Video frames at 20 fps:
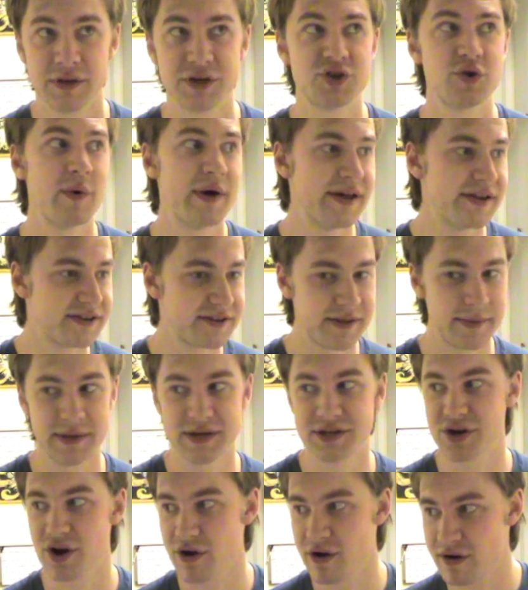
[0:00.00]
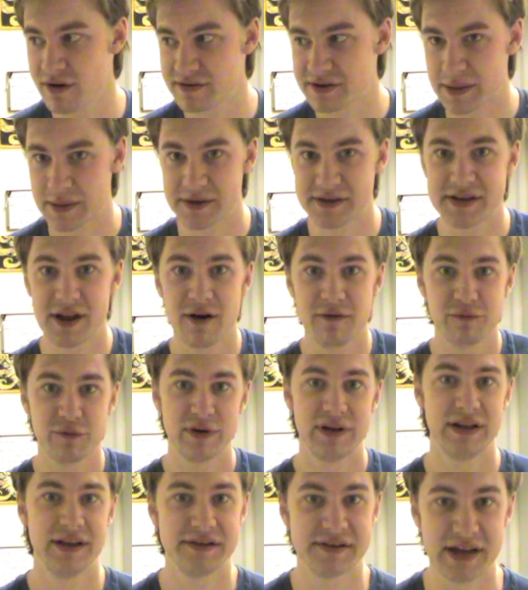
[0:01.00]
The twists and the turns and the
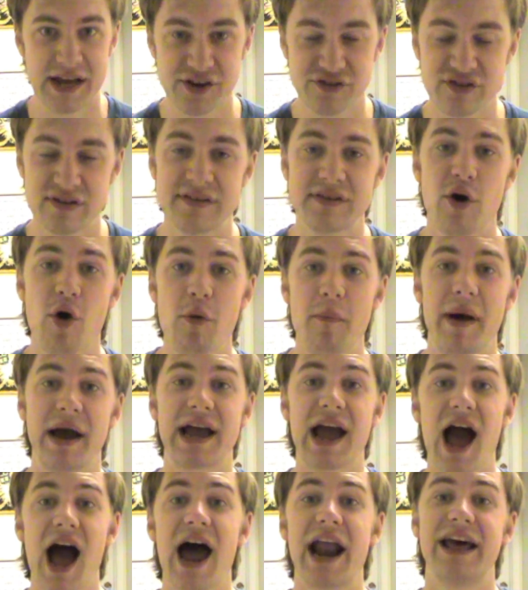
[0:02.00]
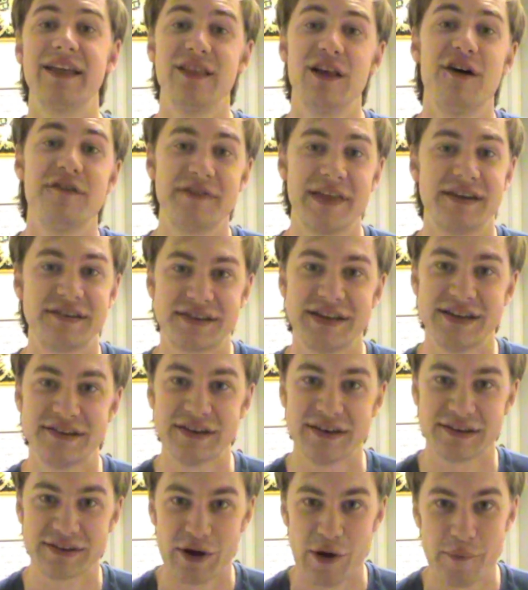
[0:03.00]
self-realizations. Oh my god, I love that
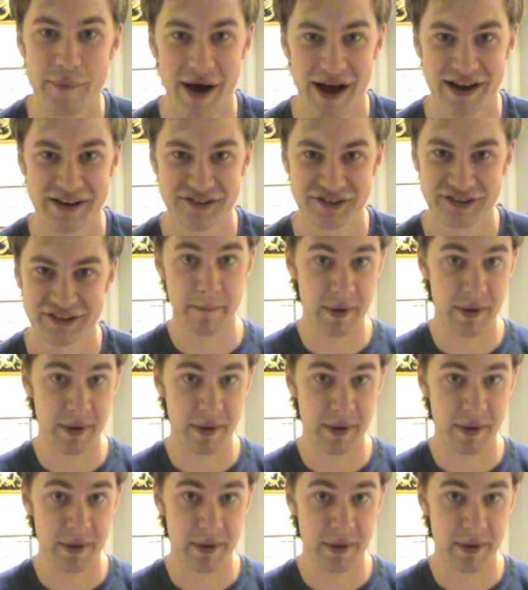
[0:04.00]
season so much.